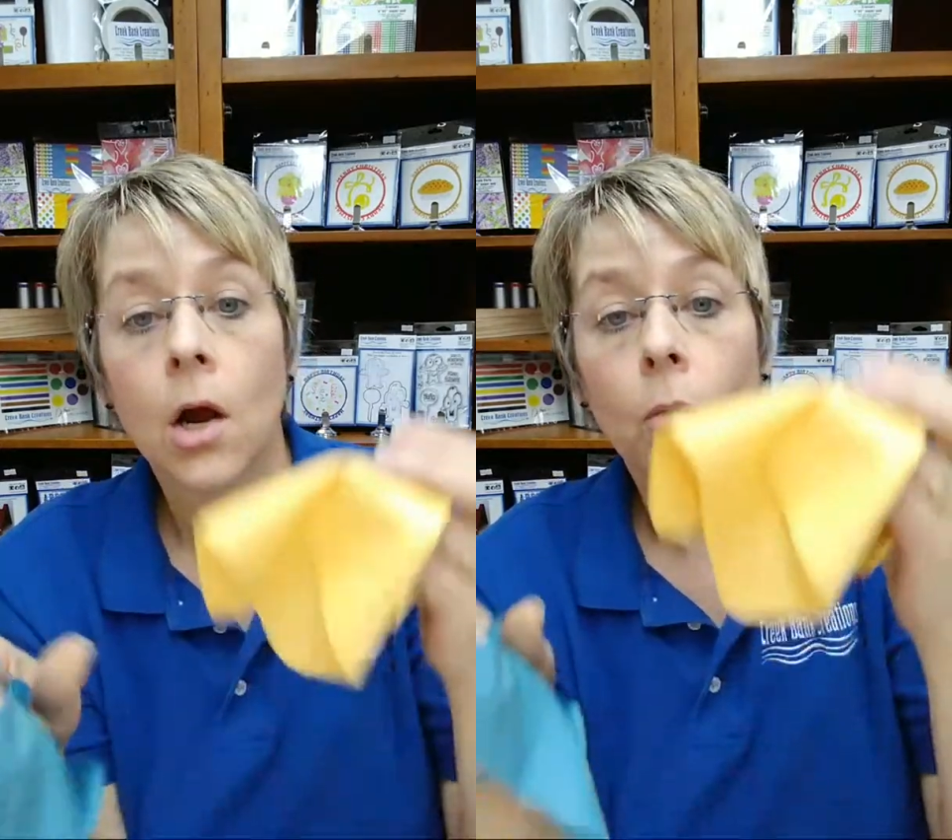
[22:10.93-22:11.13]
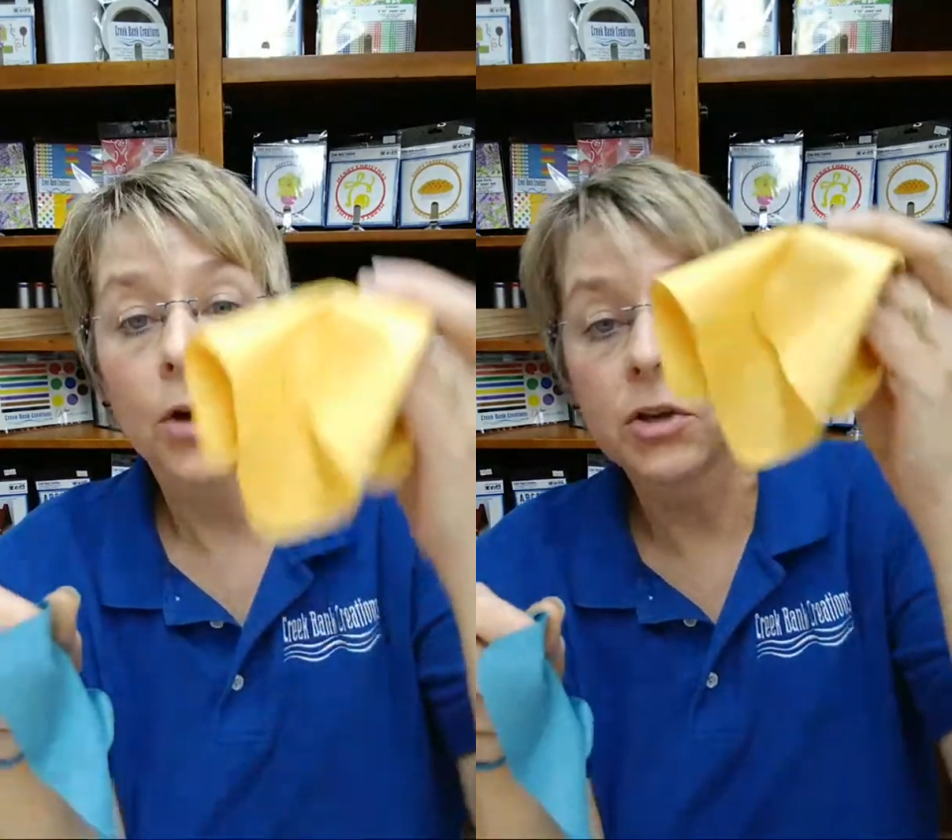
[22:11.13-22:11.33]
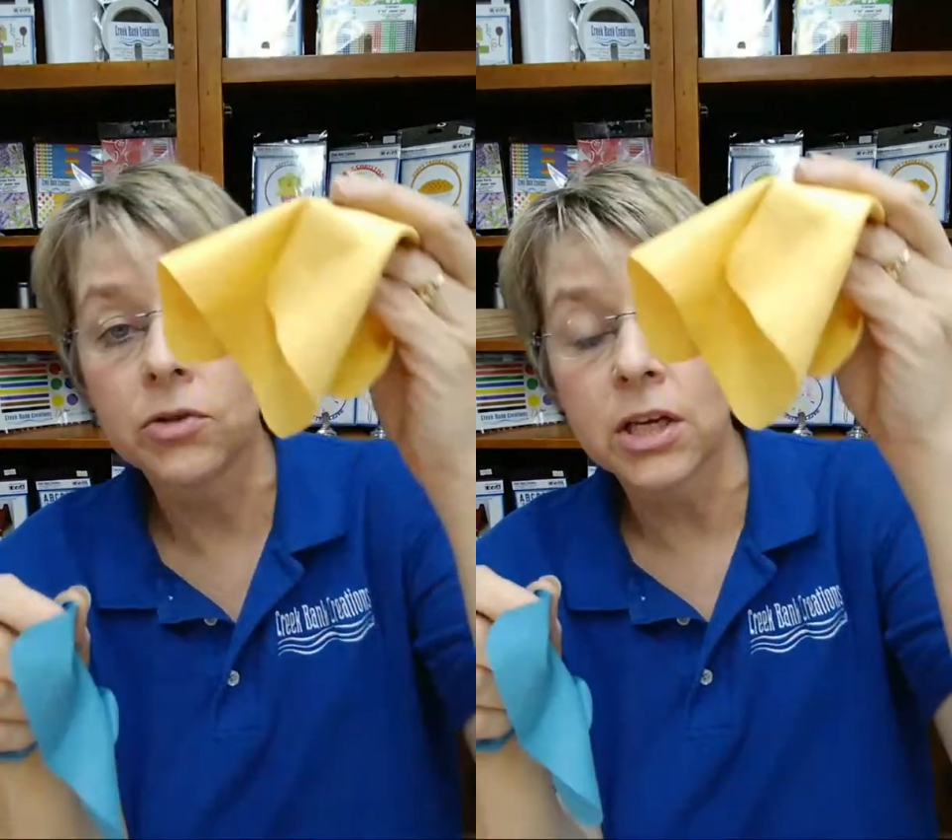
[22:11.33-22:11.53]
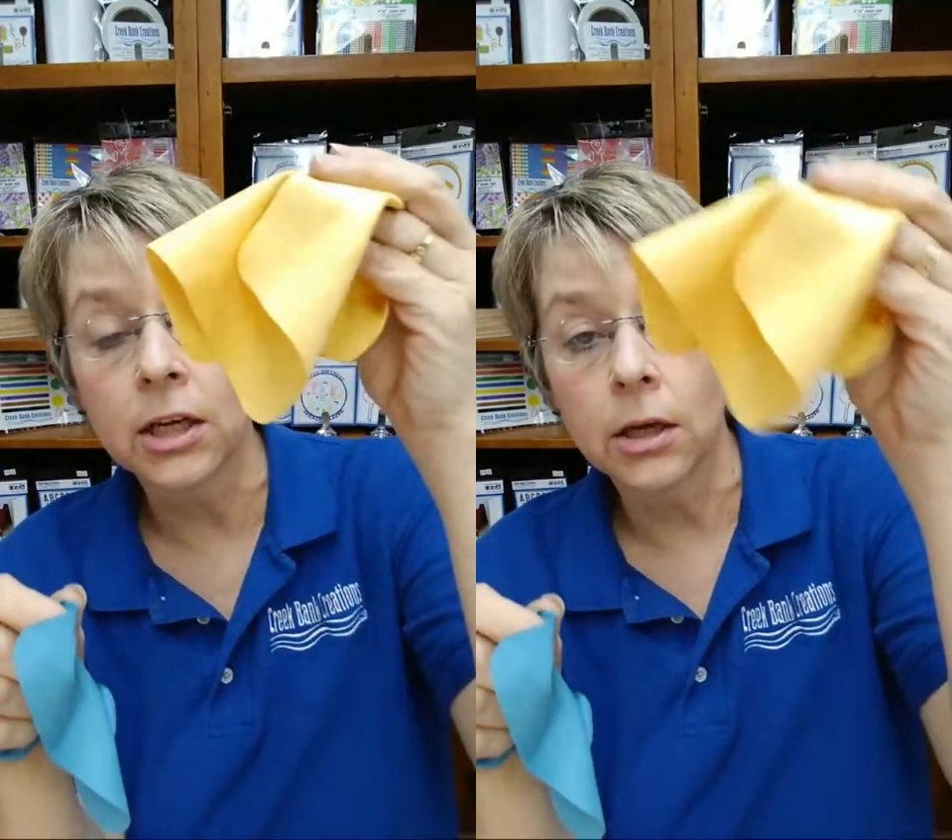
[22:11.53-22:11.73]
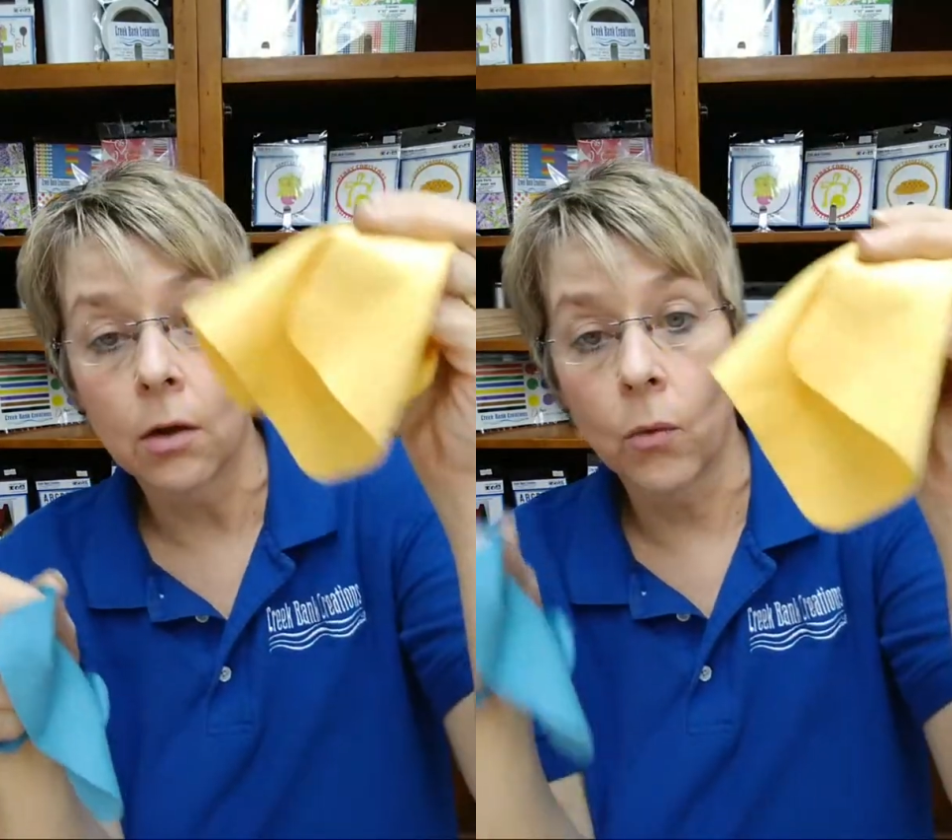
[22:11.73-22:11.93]
We're using
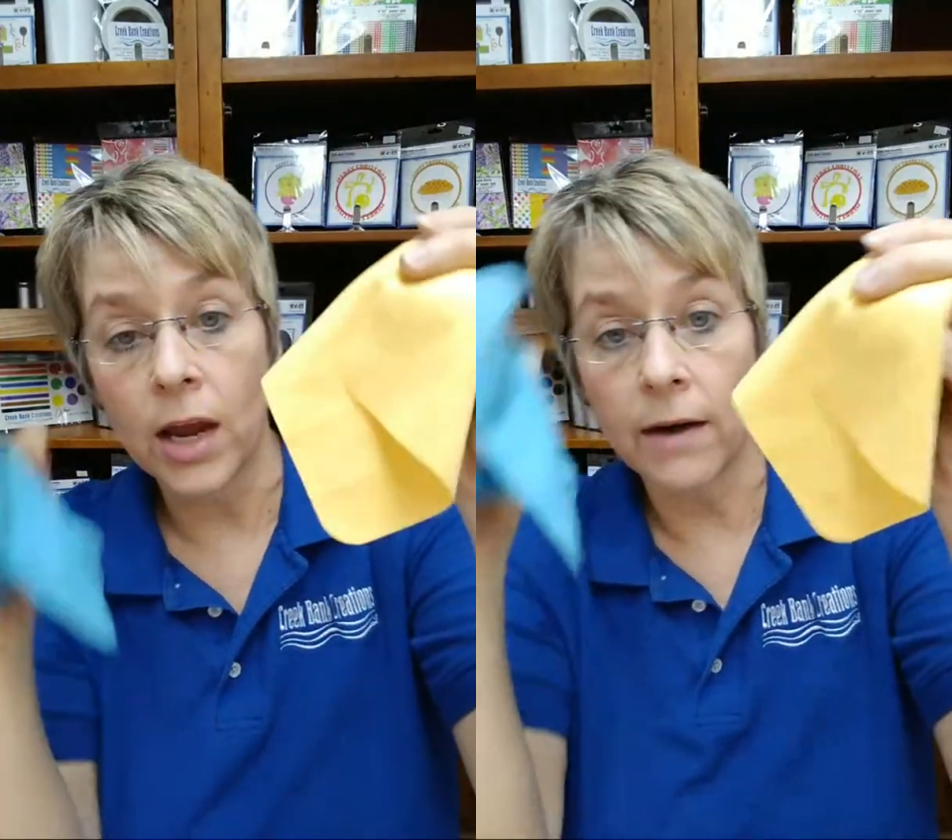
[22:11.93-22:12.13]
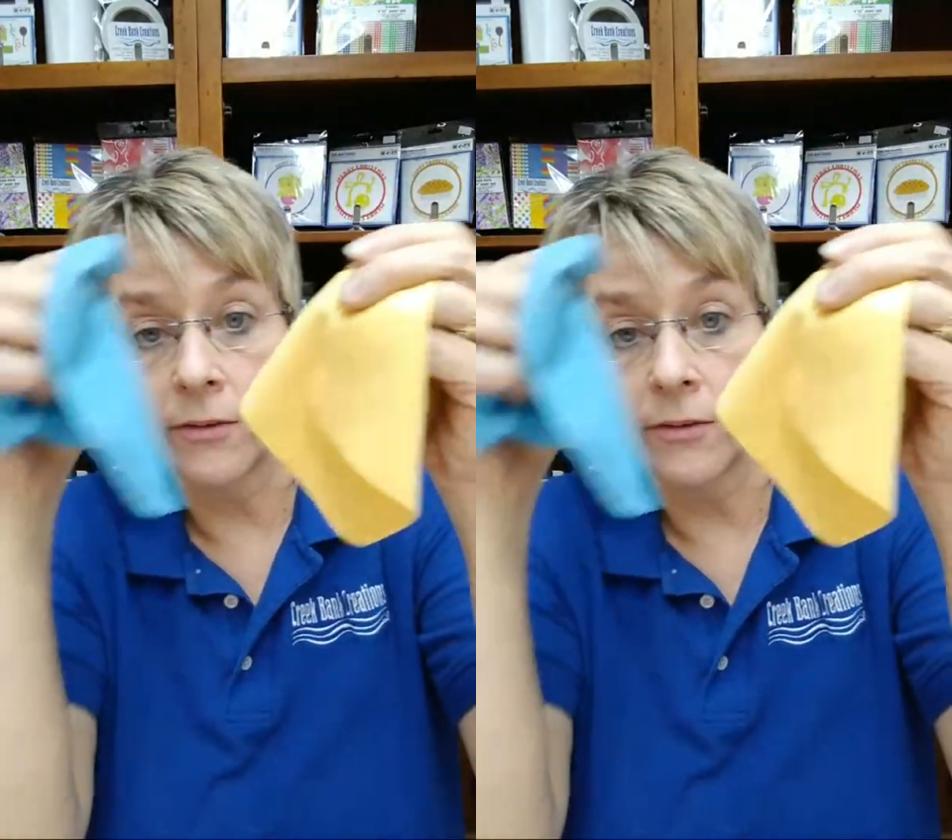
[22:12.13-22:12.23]
it. We have